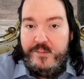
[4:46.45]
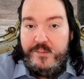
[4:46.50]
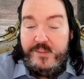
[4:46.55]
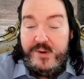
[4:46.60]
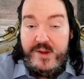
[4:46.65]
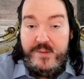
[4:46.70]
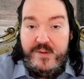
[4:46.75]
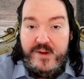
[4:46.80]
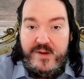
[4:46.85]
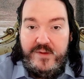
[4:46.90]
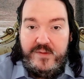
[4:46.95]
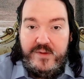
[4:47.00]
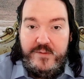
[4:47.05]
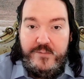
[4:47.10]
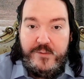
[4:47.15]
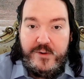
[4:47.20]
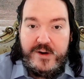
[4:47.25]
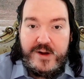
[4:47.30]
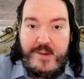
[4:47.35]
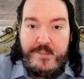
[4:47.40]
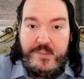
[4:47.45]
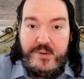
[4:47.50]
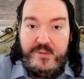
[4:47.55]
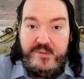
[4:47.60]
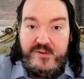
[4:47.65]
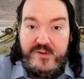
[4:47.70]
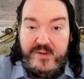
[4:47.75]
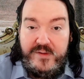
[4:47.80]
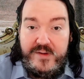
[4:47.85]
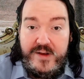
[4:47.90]
previously, for a couple
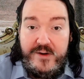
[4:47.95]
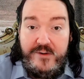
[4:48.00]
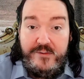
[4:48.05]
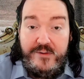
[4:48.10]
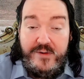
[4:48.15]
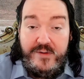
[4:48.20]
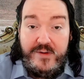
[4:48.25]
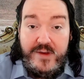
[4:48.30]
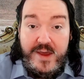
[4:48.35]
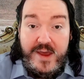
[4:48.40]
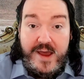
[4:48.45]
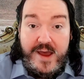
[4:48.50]
of centuries,